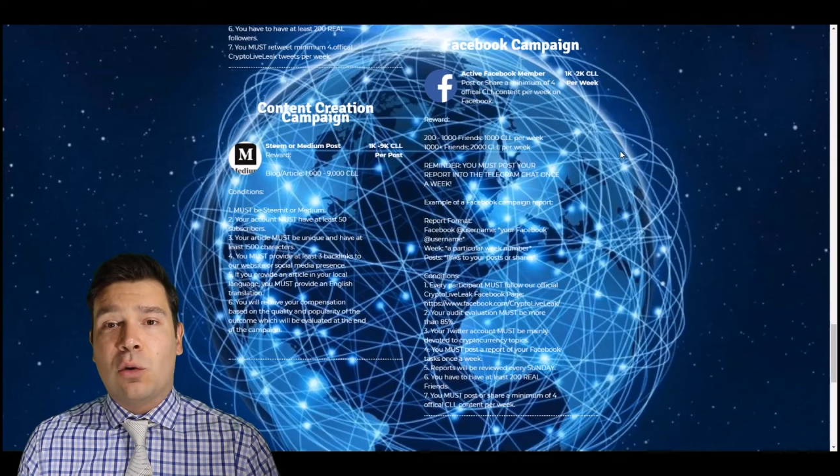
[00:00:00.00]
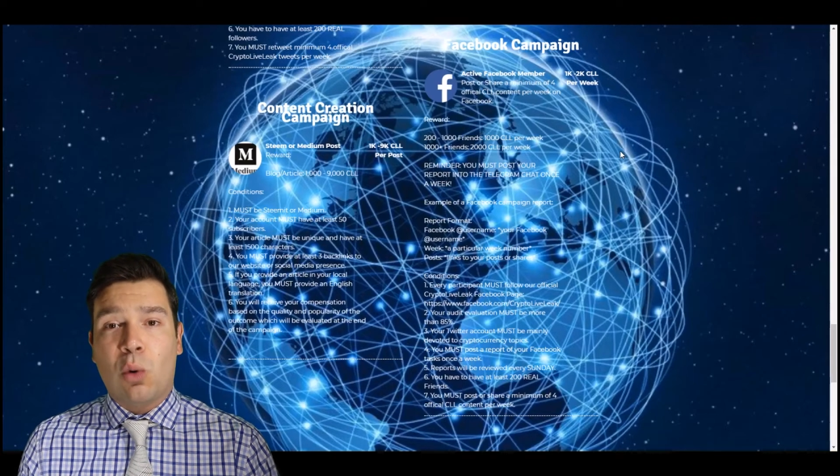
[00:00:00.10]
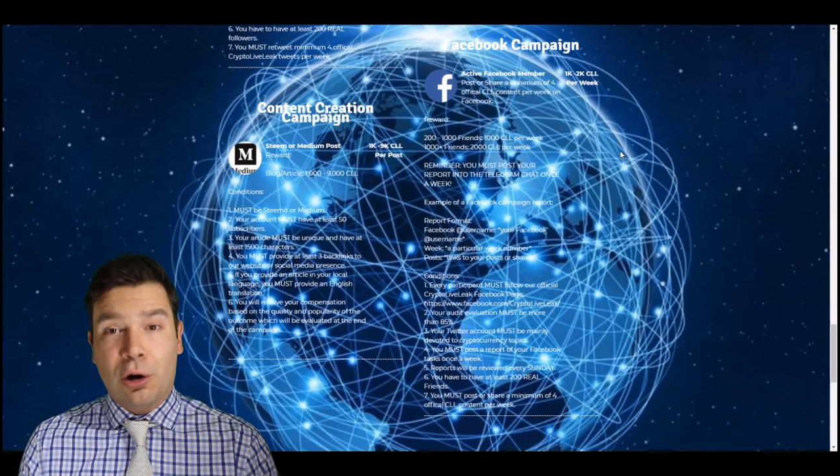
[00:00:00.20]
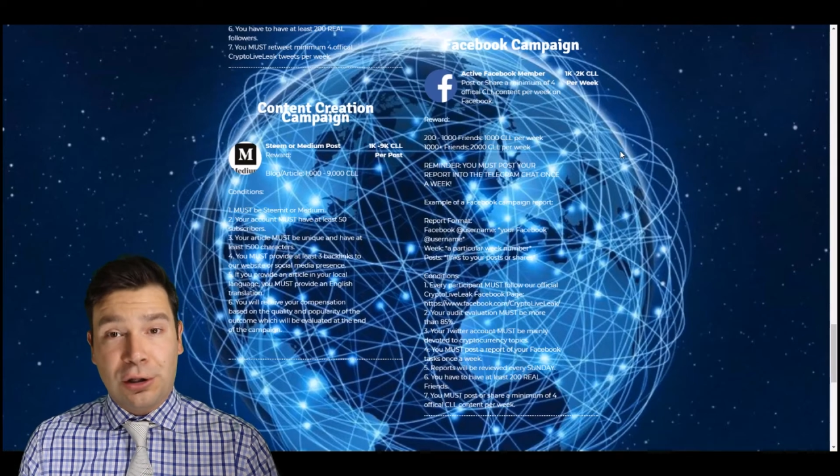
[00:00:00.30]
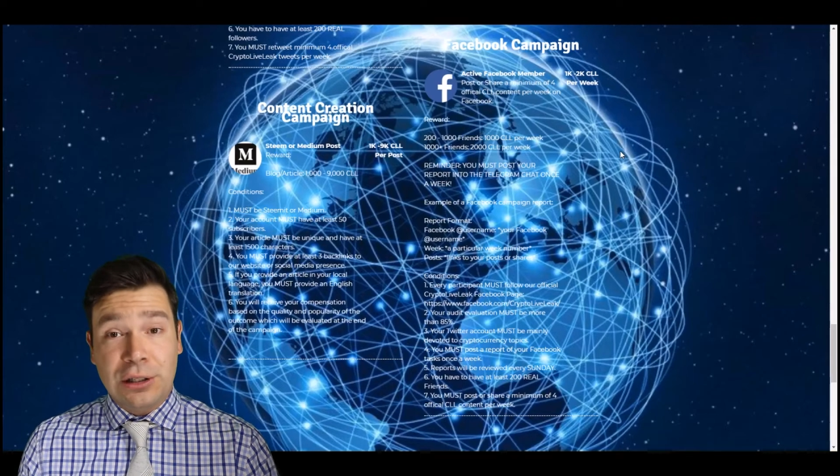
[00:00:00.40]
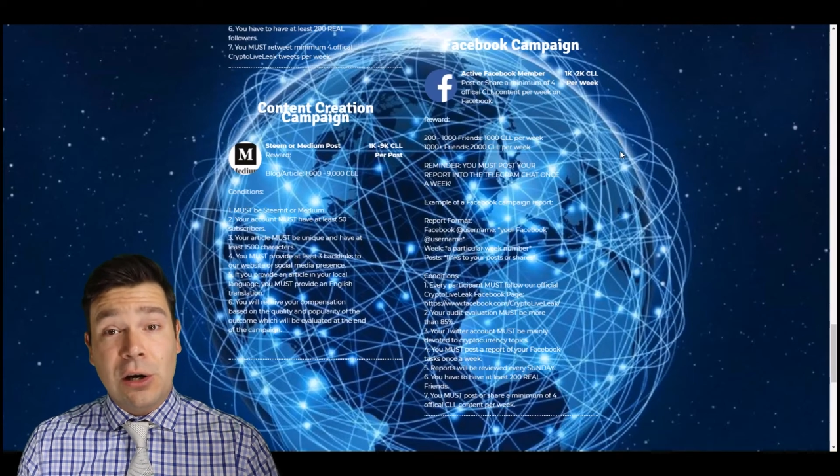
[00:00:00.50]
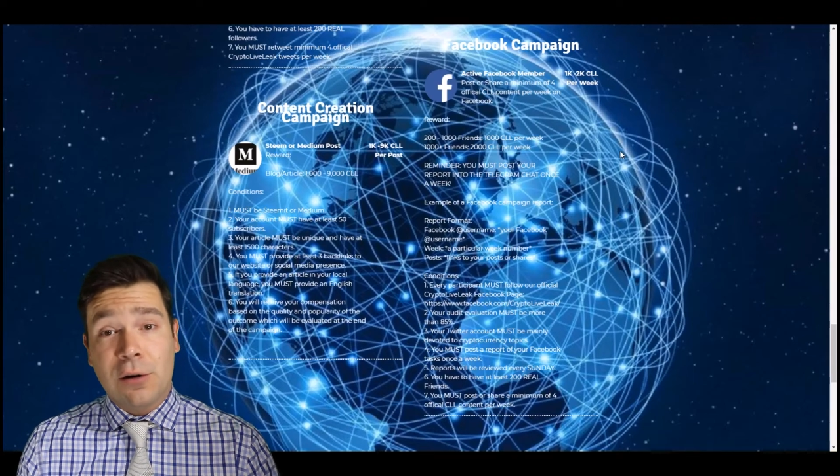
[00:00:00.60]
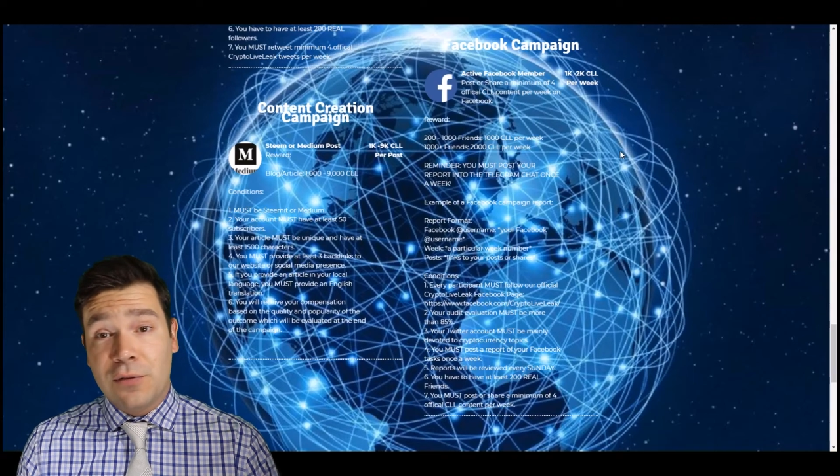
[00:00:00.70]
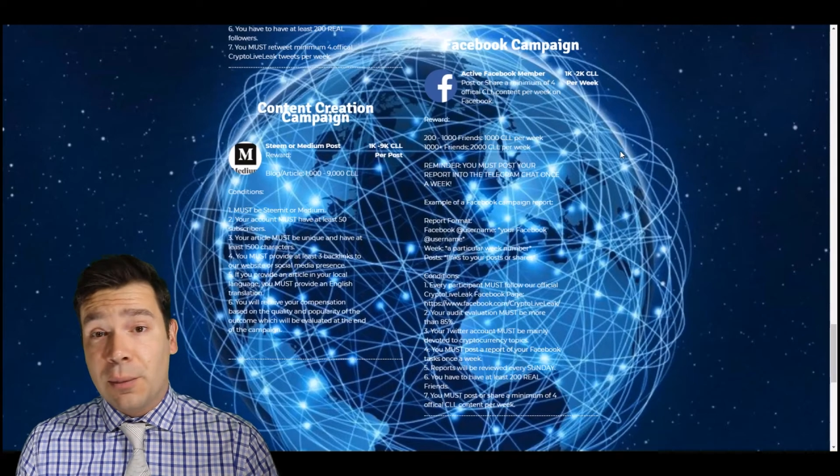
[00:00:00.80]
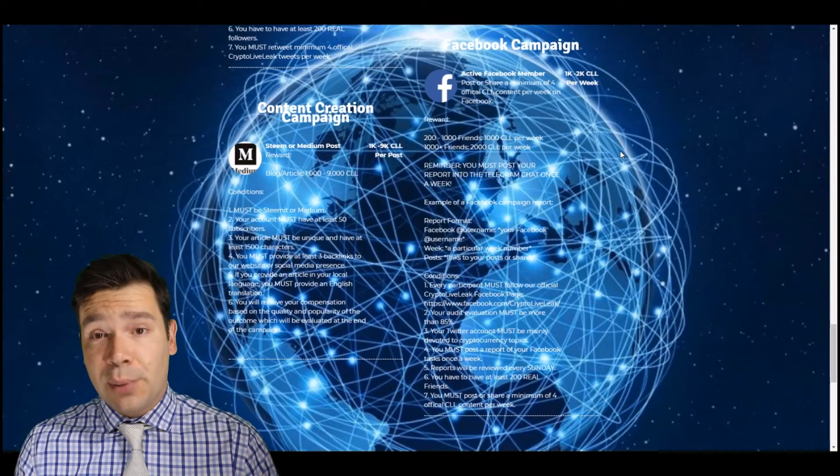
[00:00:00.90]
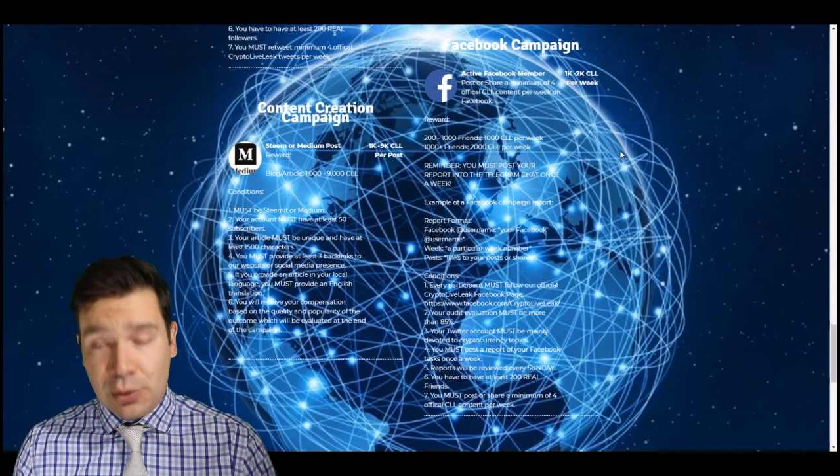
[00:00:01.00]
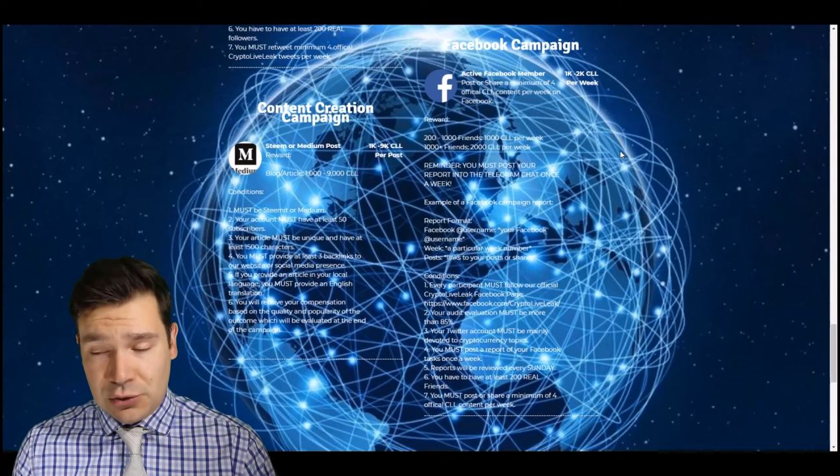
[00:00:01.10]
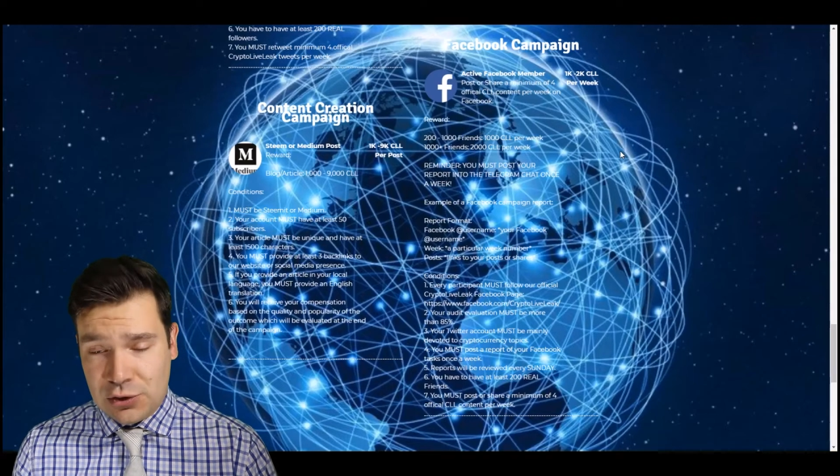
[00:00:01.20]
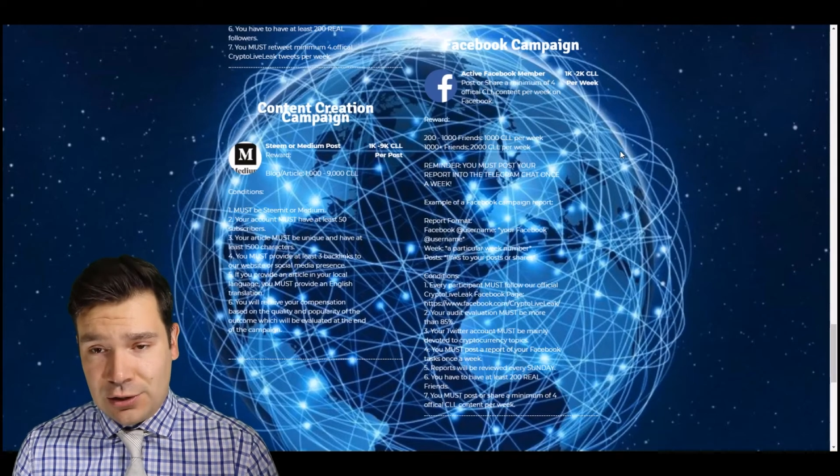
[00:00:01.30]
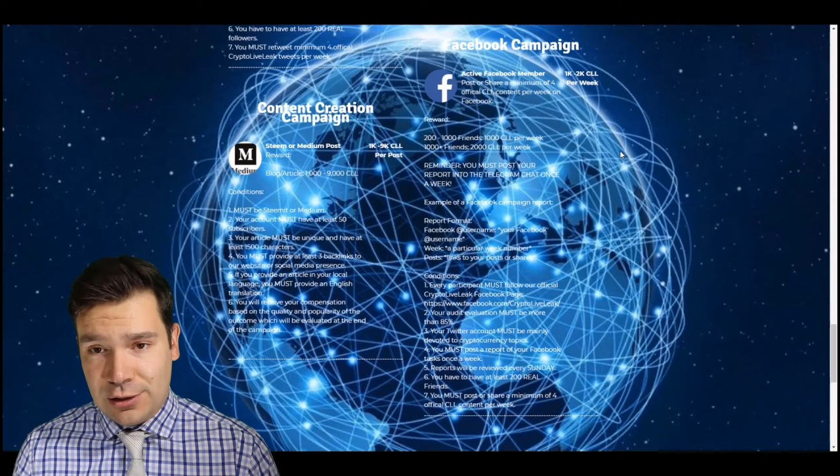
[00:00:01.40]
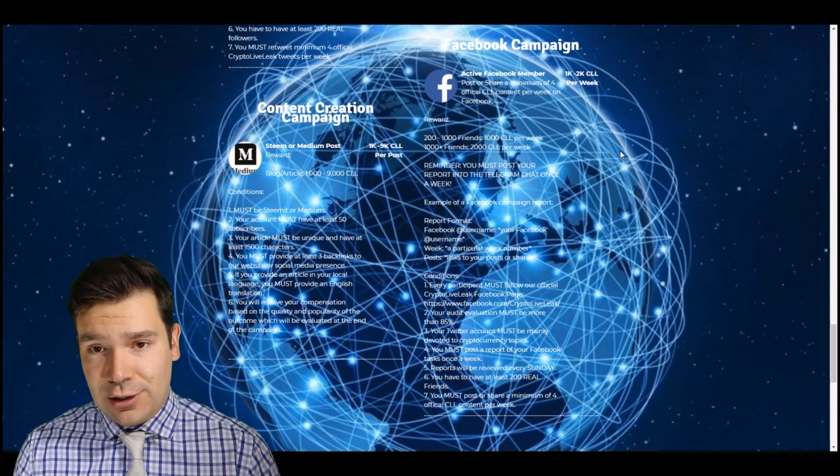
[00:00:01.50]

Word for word: quality of the post.